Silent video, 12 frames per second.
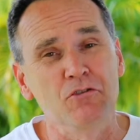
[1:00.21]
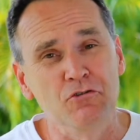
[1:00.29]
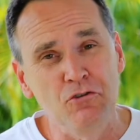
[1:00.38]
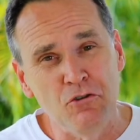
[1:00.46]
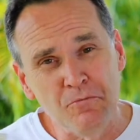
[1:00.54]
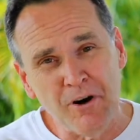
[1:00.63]

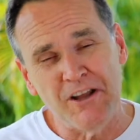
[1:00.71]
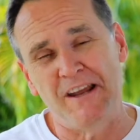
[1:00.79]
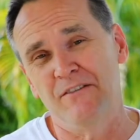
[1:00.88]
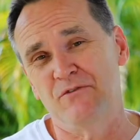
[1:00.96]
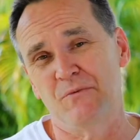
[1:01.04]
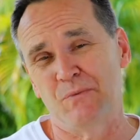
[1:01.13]
You might
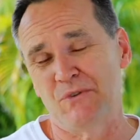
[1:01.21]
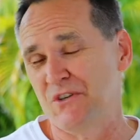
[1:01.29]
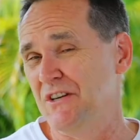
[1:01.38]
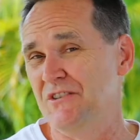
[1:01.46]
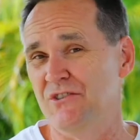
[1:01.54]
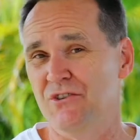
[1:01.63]
have some
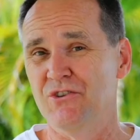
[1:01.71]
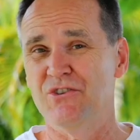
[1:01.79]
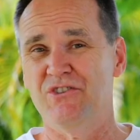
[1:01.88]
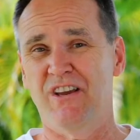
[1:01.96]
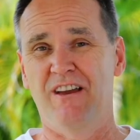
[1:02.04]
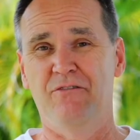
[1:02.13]
seeds that you
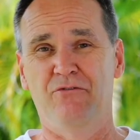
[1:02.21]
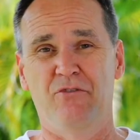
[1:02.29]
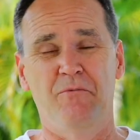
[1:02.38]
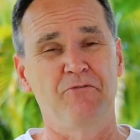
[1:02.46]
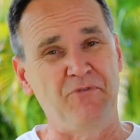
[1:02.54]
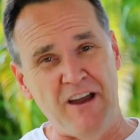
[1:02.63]
saved
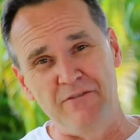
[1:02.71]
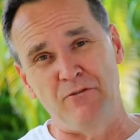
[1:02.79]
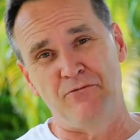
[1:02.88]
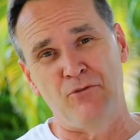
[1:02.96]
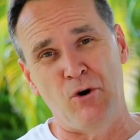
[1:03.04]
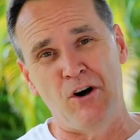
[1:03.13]
from a
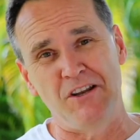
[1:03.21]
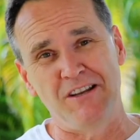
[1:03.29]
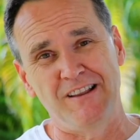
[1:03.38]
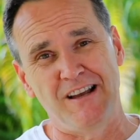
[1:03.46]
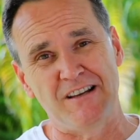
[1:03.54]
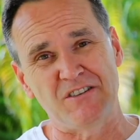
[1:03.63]
favourite variety
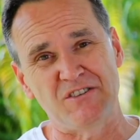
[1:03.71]
last